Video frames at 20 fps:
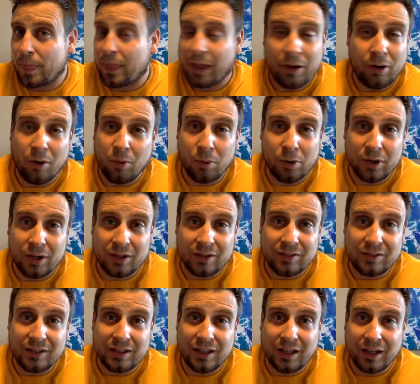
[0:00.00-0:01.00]
I don't work at
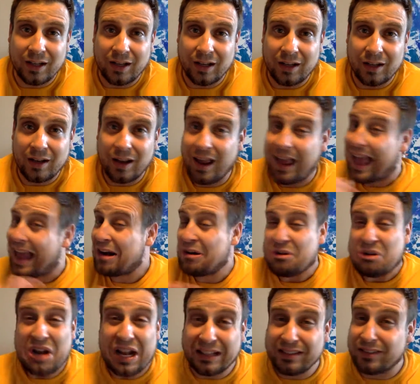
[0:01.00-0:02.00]
CNN. I
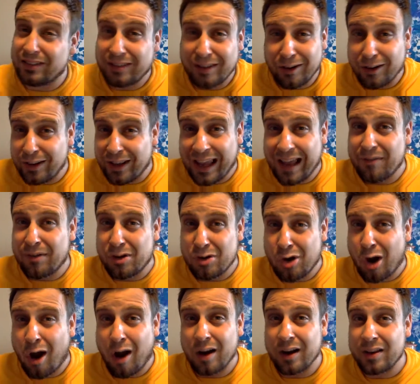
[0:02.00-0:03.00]
don't necessarily have a
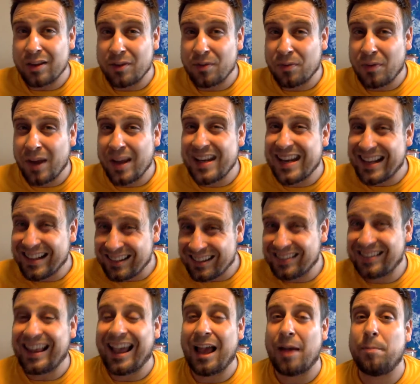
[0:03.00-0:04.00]
dog in the fight,
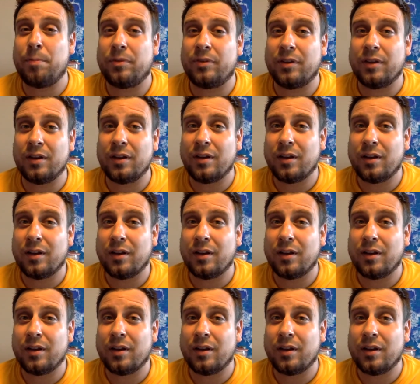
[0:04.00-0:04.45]
except